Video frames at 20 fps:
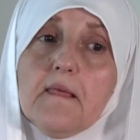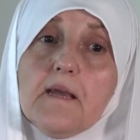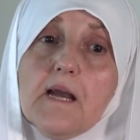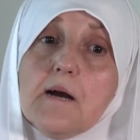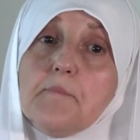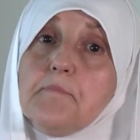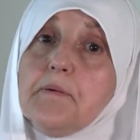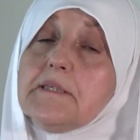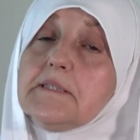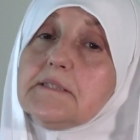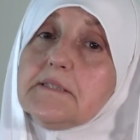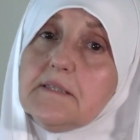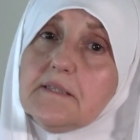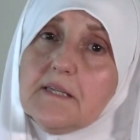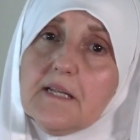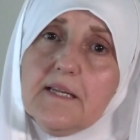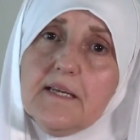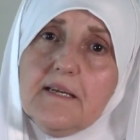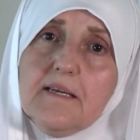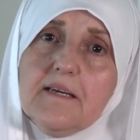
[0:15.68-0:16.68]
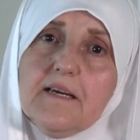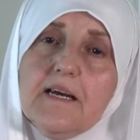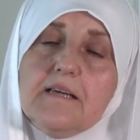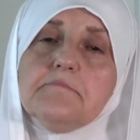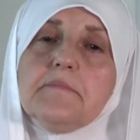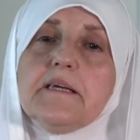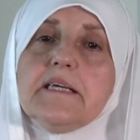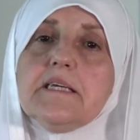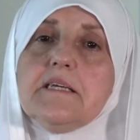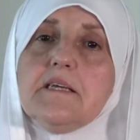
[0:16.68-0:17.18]
abundantly, and
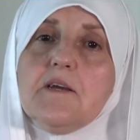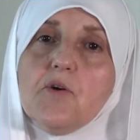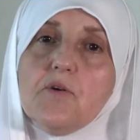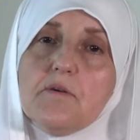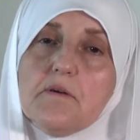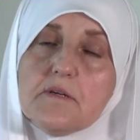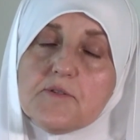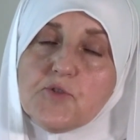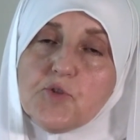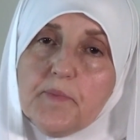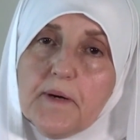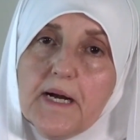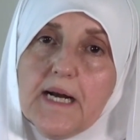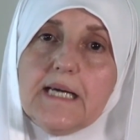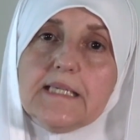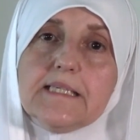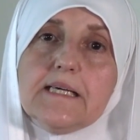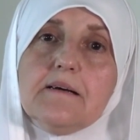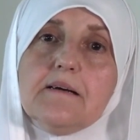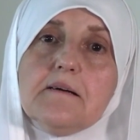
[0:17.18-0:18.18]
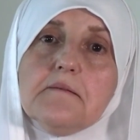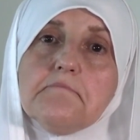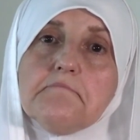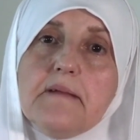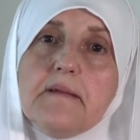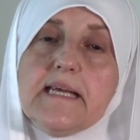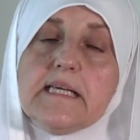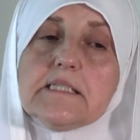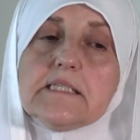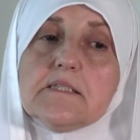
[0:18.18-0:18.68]
may He subhanahu
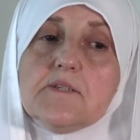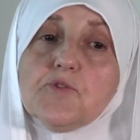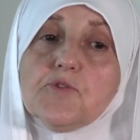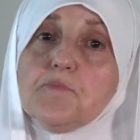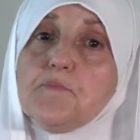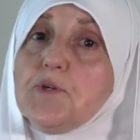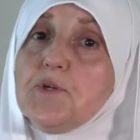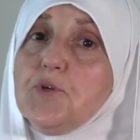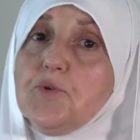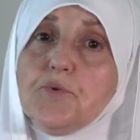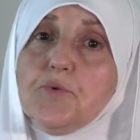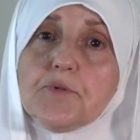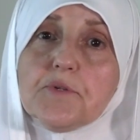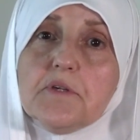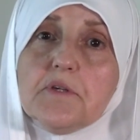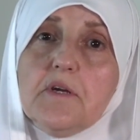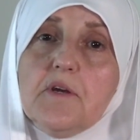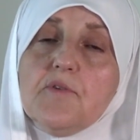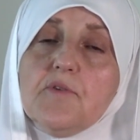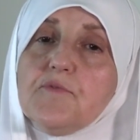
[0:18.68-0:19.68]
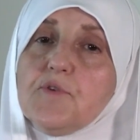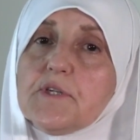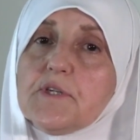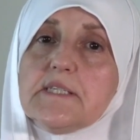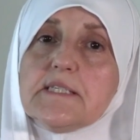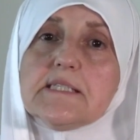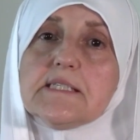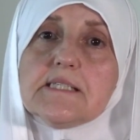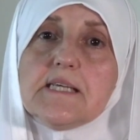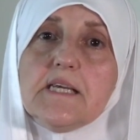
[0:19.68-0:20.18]
makes it pure for
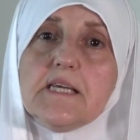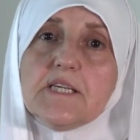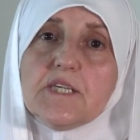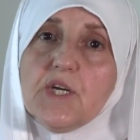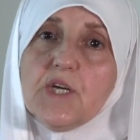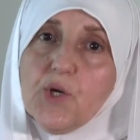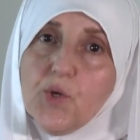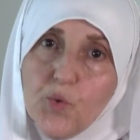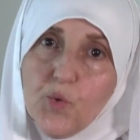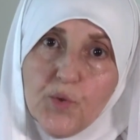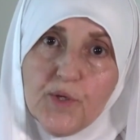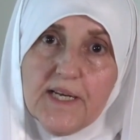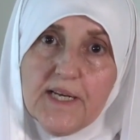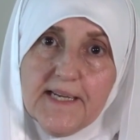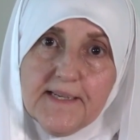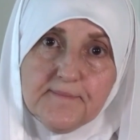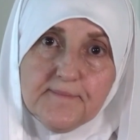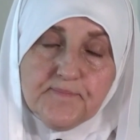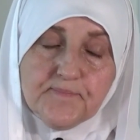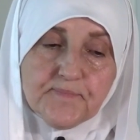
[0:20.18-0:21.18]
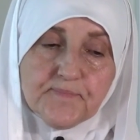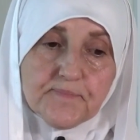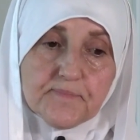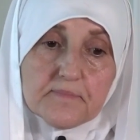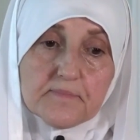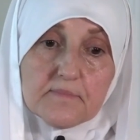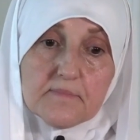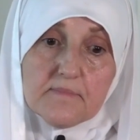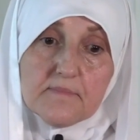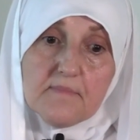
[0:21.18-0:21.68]
His sake only.
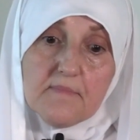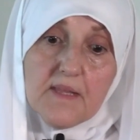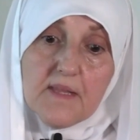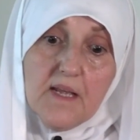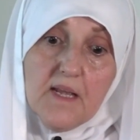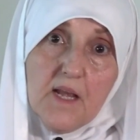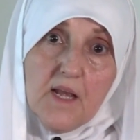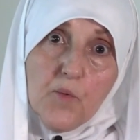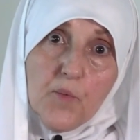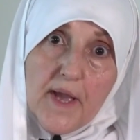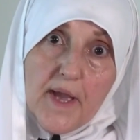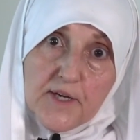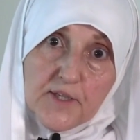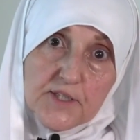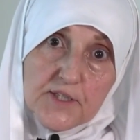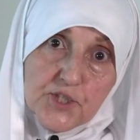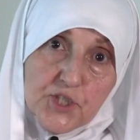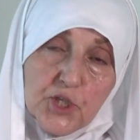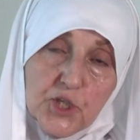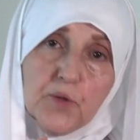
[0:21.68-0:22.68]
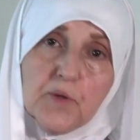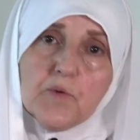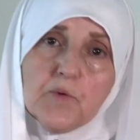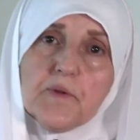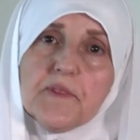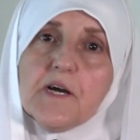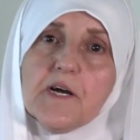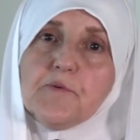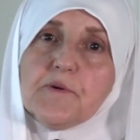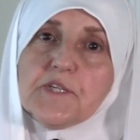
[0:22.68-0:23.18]
We are continuing with
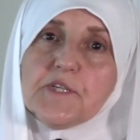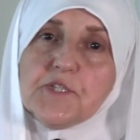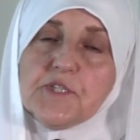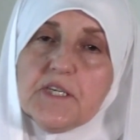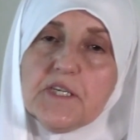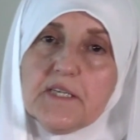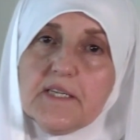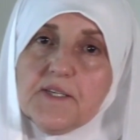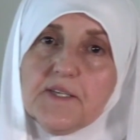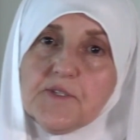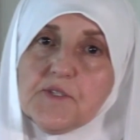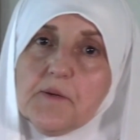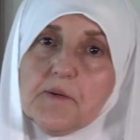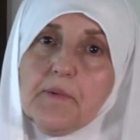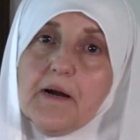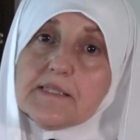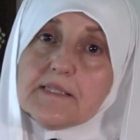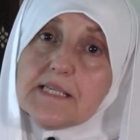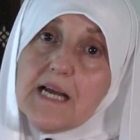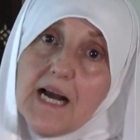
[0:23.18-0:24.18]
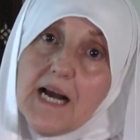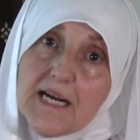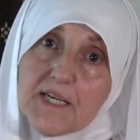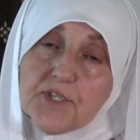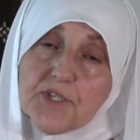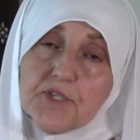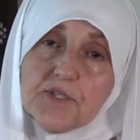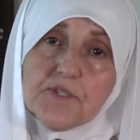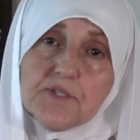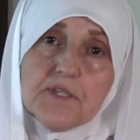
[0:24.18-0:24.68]
our series about
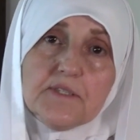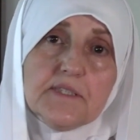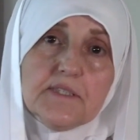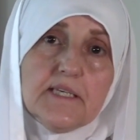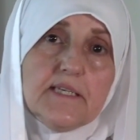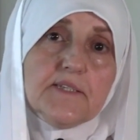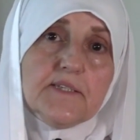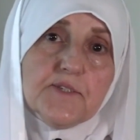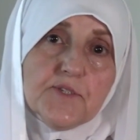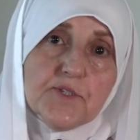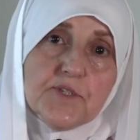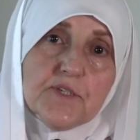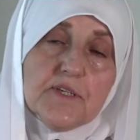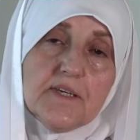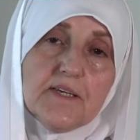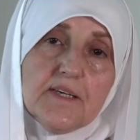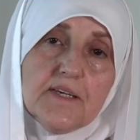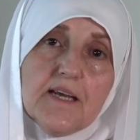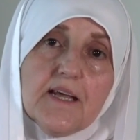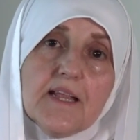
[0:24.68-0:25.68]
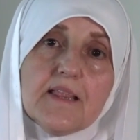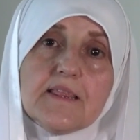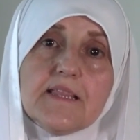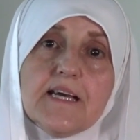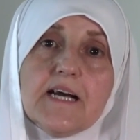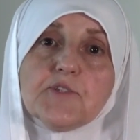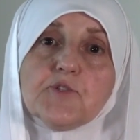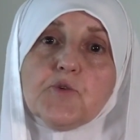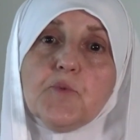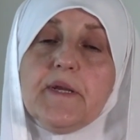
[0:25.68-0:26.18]
actions and deeds
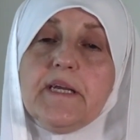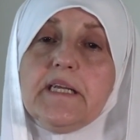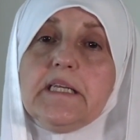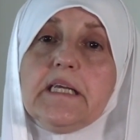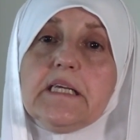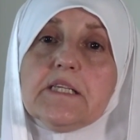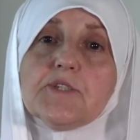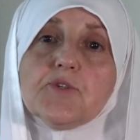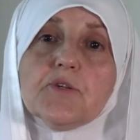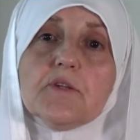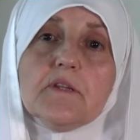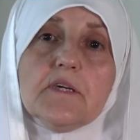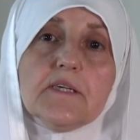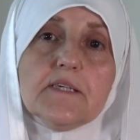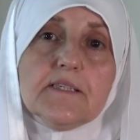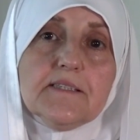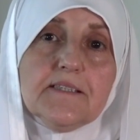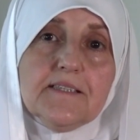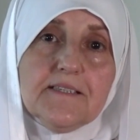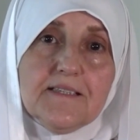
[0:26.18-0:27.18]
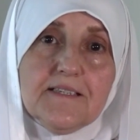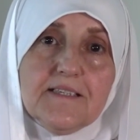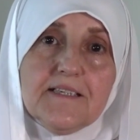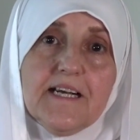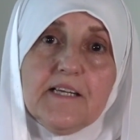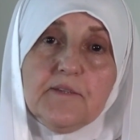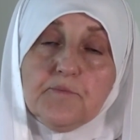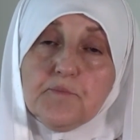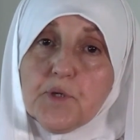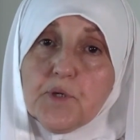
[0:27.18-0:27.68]
that we need to learn
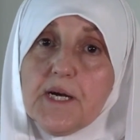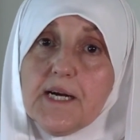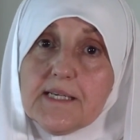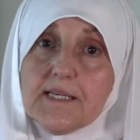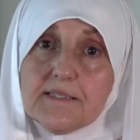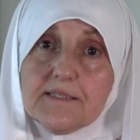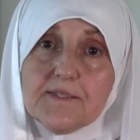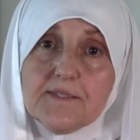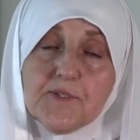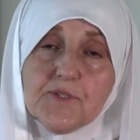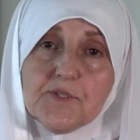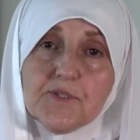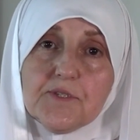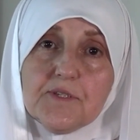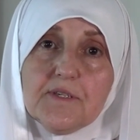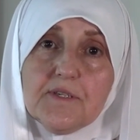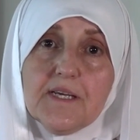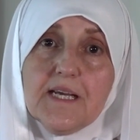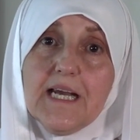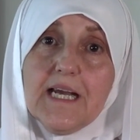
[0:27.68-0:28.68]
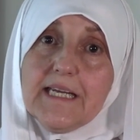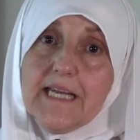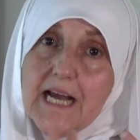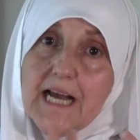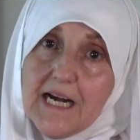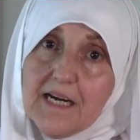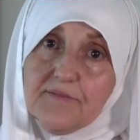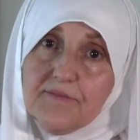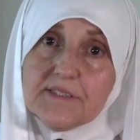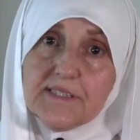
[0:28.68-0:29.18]
and practice and
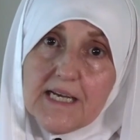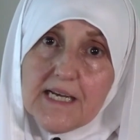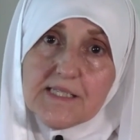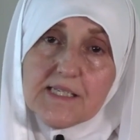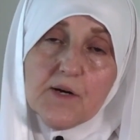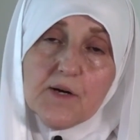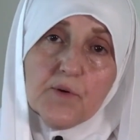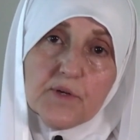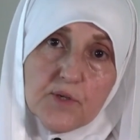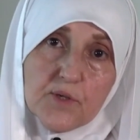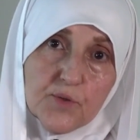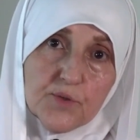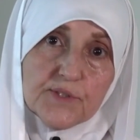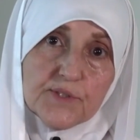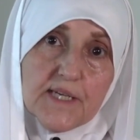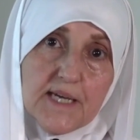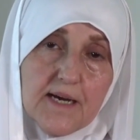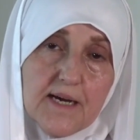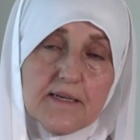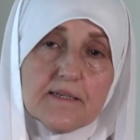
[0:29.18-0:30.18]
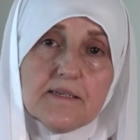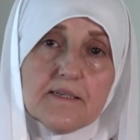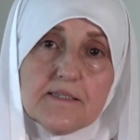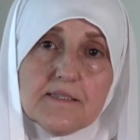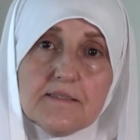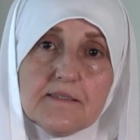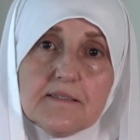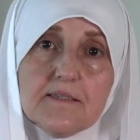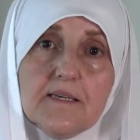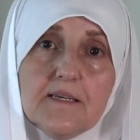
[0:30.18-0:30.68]
have it as our own
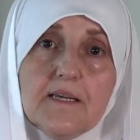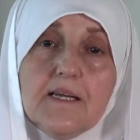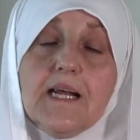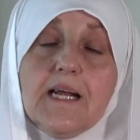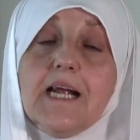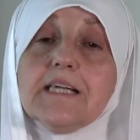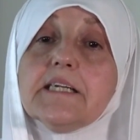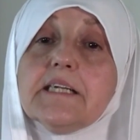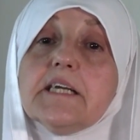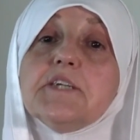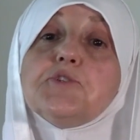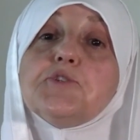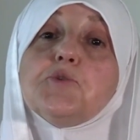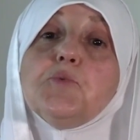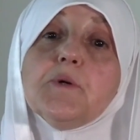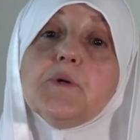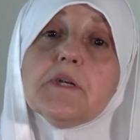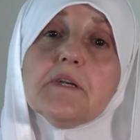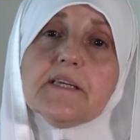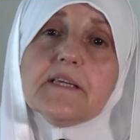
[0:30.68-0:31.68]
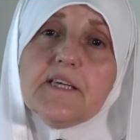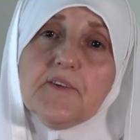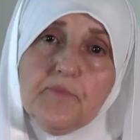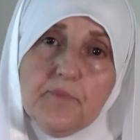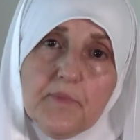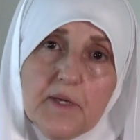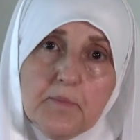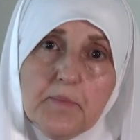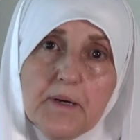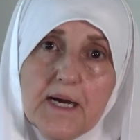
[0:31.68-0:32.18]
character, and it will give
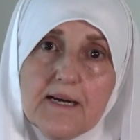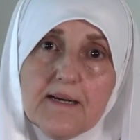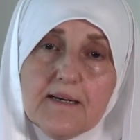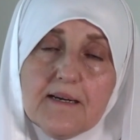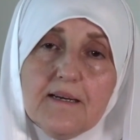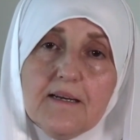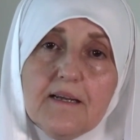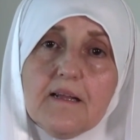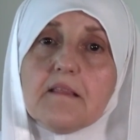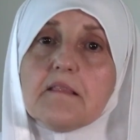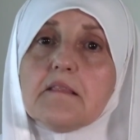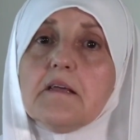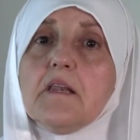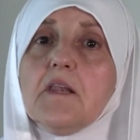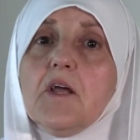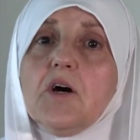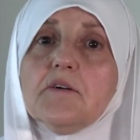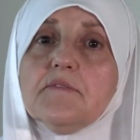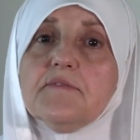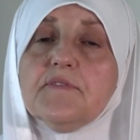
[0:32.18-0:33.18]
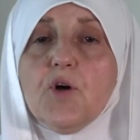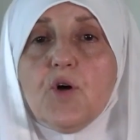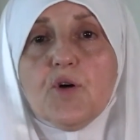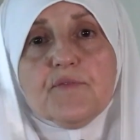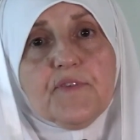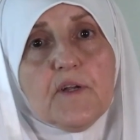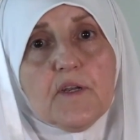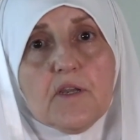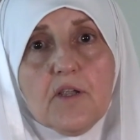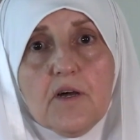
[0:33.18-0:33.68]
me back the love
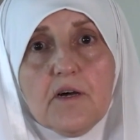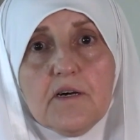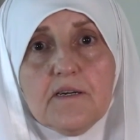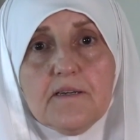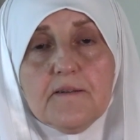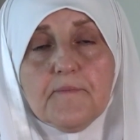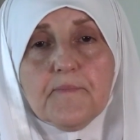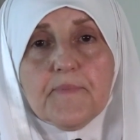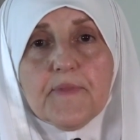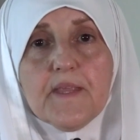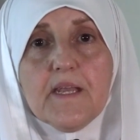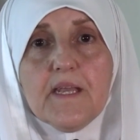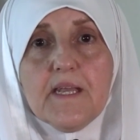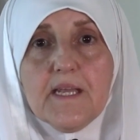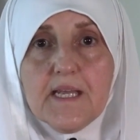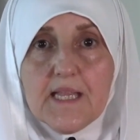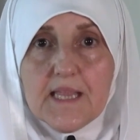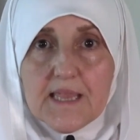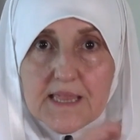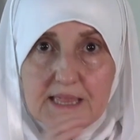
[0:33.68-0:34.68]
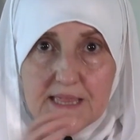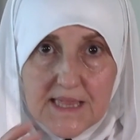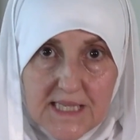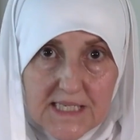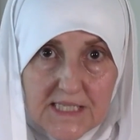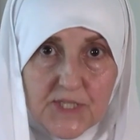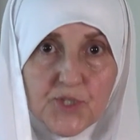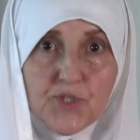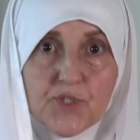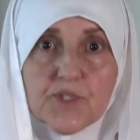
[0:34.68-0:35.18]
of Allah.
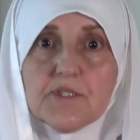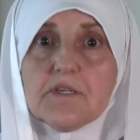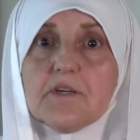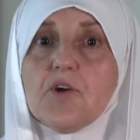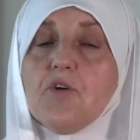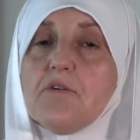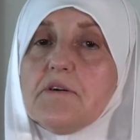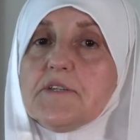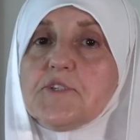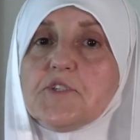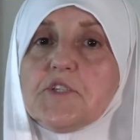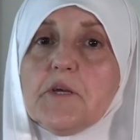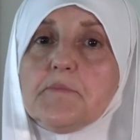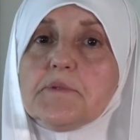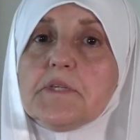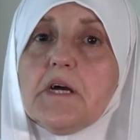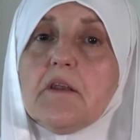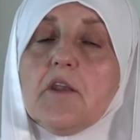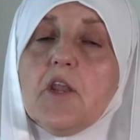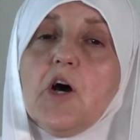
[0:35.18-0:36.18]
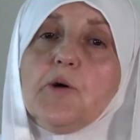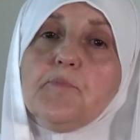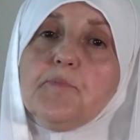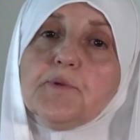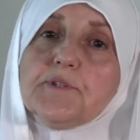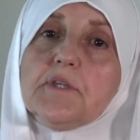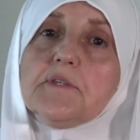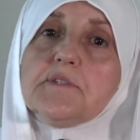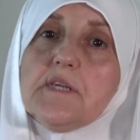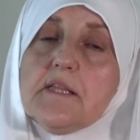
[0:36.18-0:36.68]
This concept, Allah
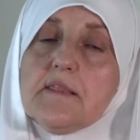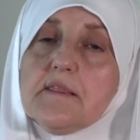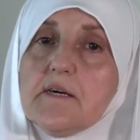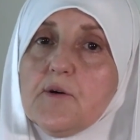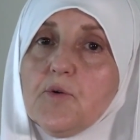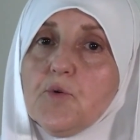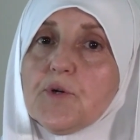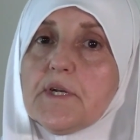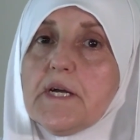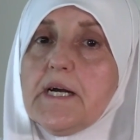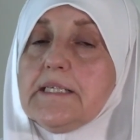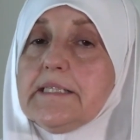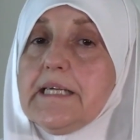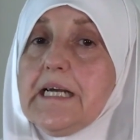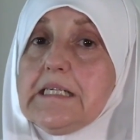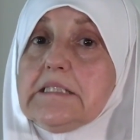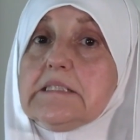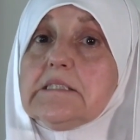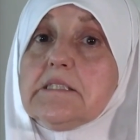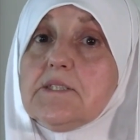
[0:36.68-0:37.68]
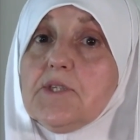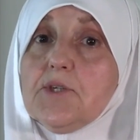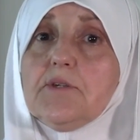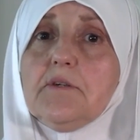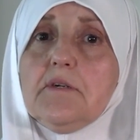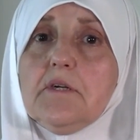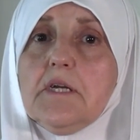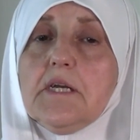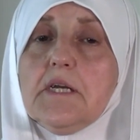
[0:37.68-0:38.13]
put it in the Quran under